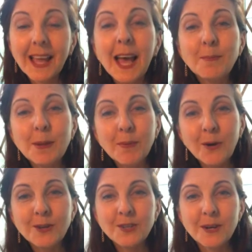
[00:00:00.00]
Happy
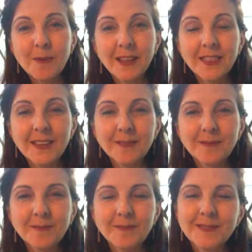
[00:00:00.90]
Poetry Month.
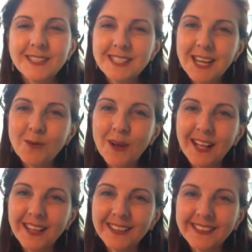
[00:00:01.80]
Stay well.